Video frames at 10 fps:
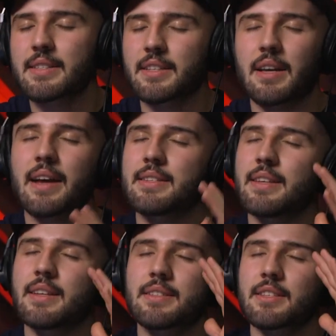I see
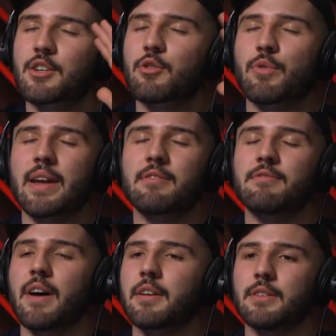it as this great
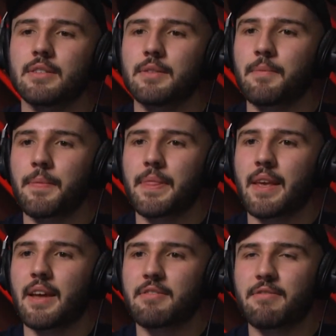funnel.
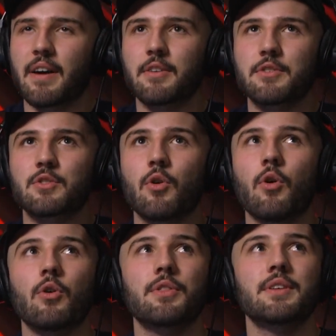It funnels
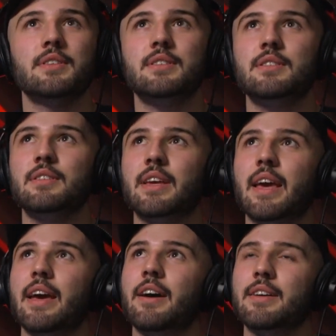all this
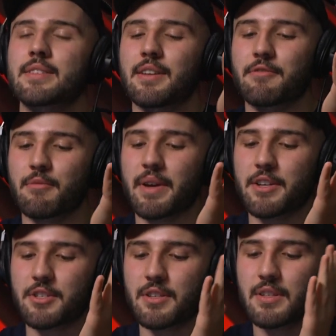chaos and
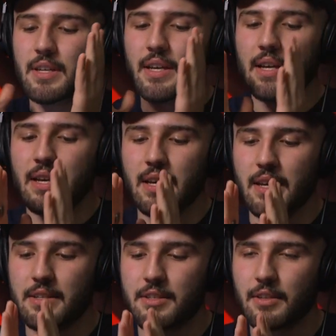information
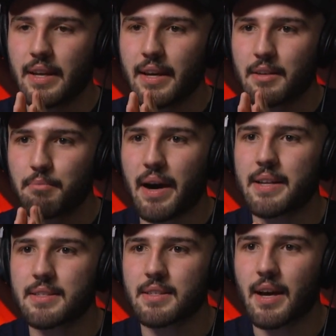into like
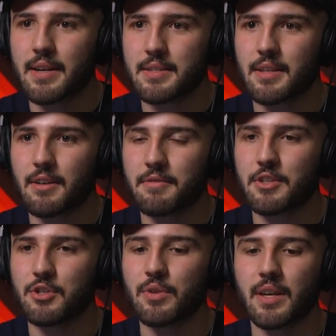bite-sized stuff
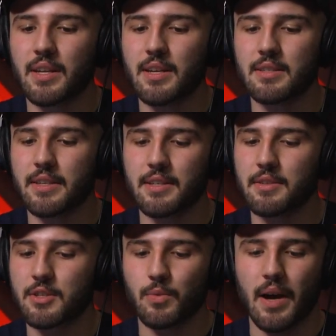that you can easily
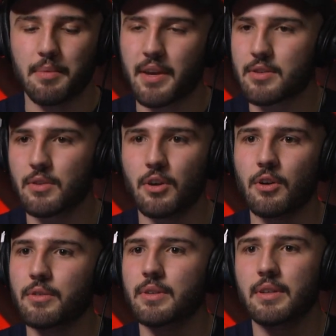swipe yes or
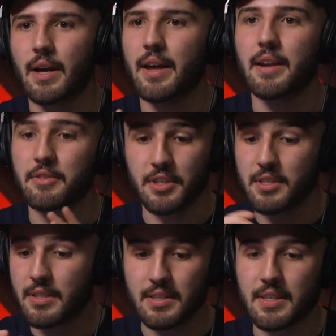no and
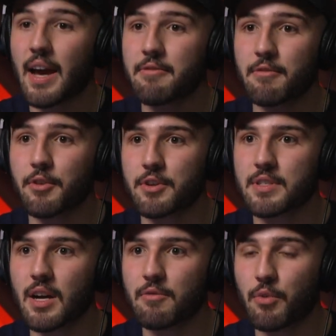just decipher for
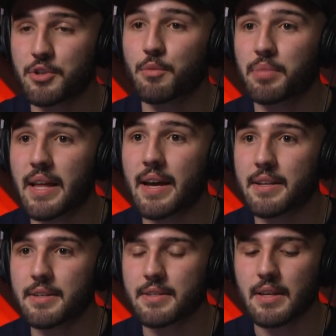yourself what your plan
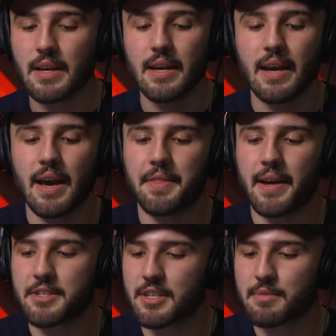is. And
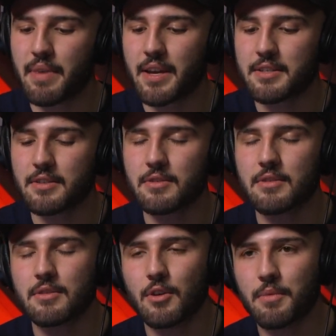that just makes it
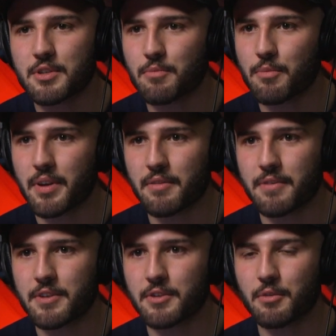so much more
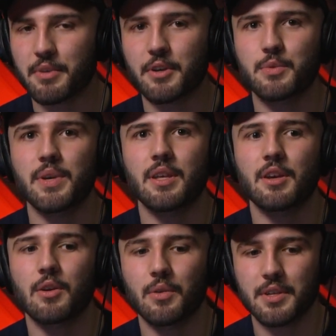beneficial because we
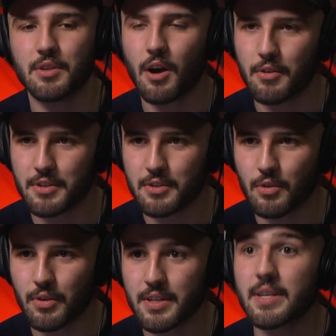hear all these horror
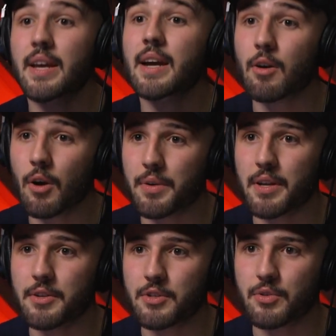stories in our own
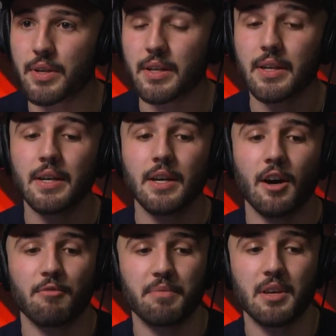industry
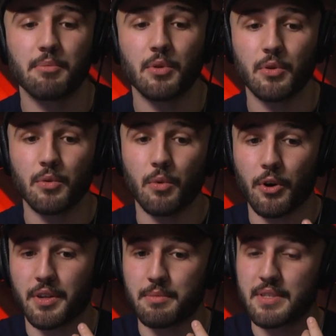of people who
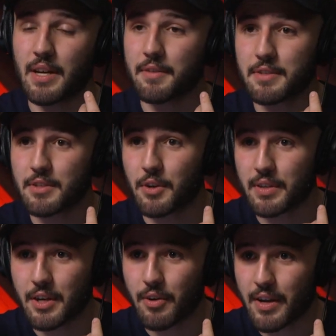work themselves into
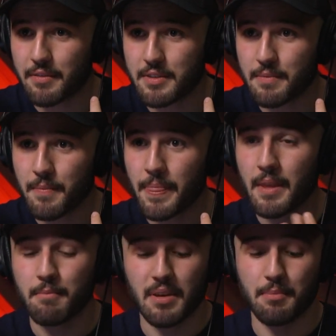early graves,
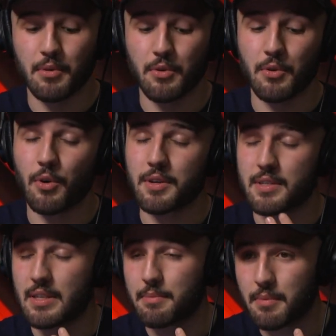people who are
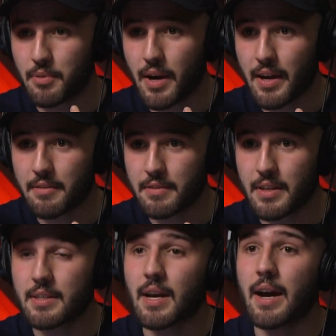sleep deprived
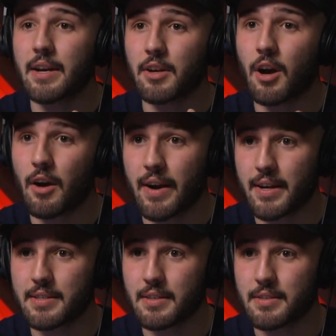and die in car
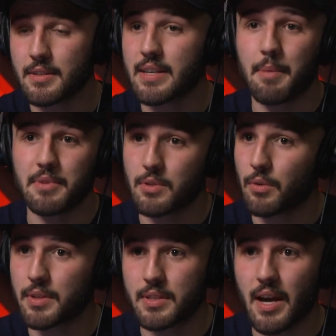accidents. This happens all
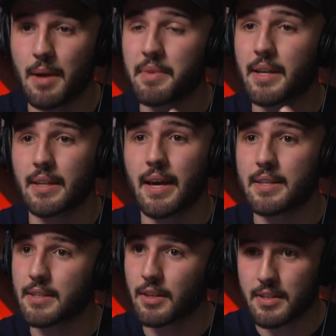the time in
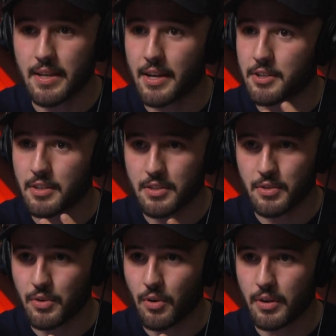Atlanta, Los Angeles, New
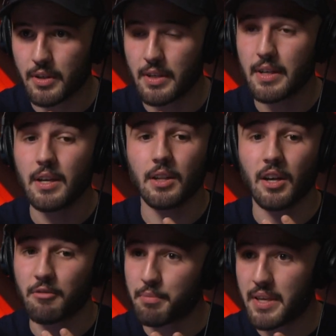York, a
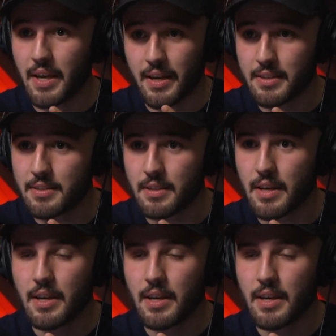lot of PAs.